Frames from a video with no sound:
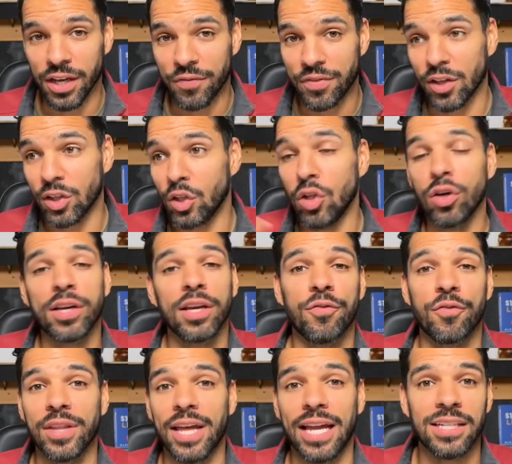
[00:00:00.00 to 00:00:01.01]
If they're looking
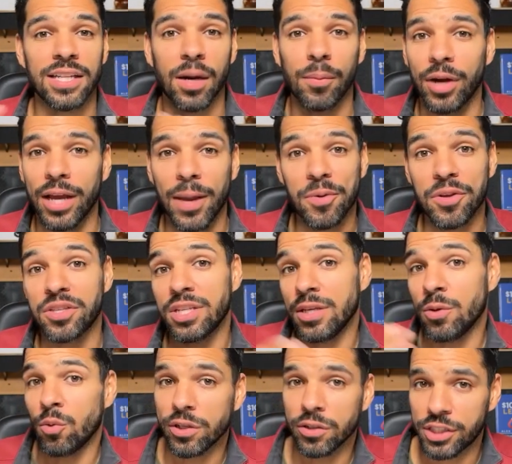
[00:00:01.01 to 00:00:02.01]
for that double
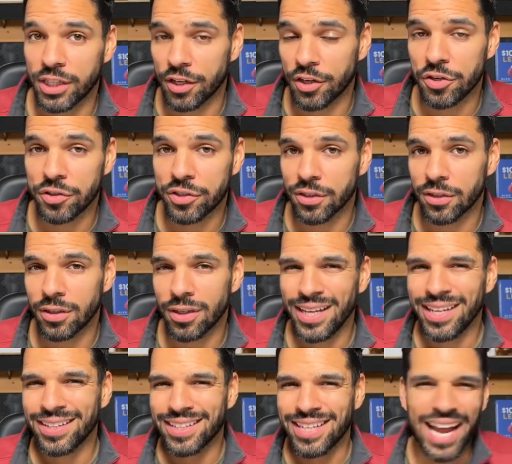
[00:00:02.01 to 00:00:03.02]
amputee wheelchair user,
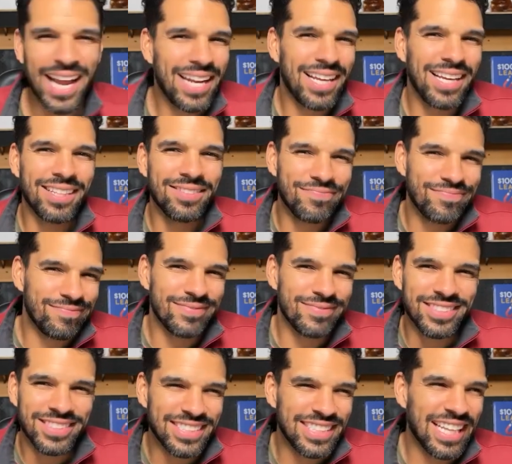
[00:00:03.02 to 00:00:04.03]
kind of
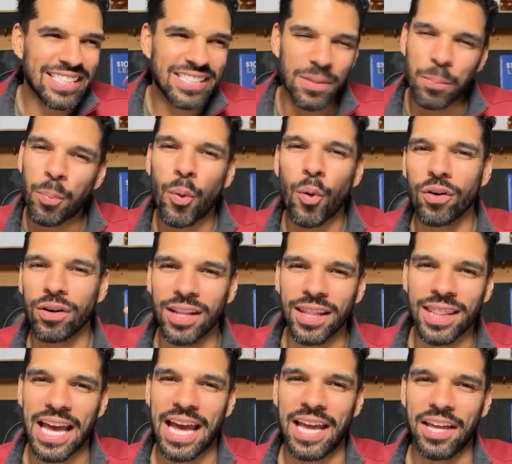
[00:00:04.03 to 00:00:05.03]
less
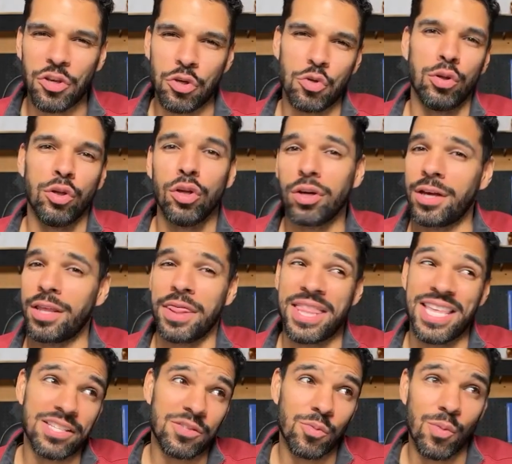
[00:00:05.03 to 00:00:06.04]
important that you look
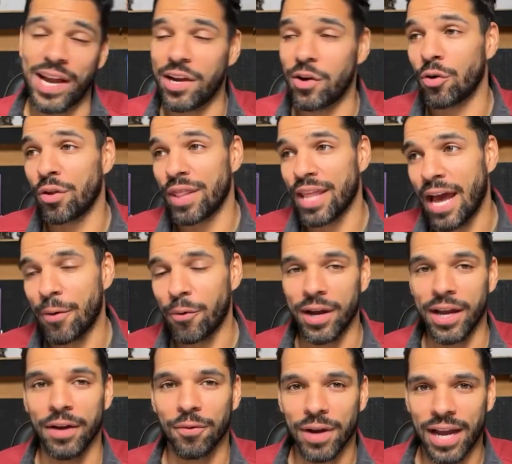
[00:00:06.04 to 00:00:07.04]
this way or that
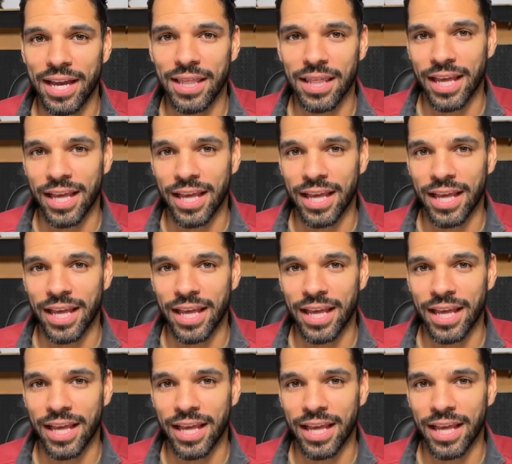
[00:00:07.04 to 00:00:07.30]
way, right?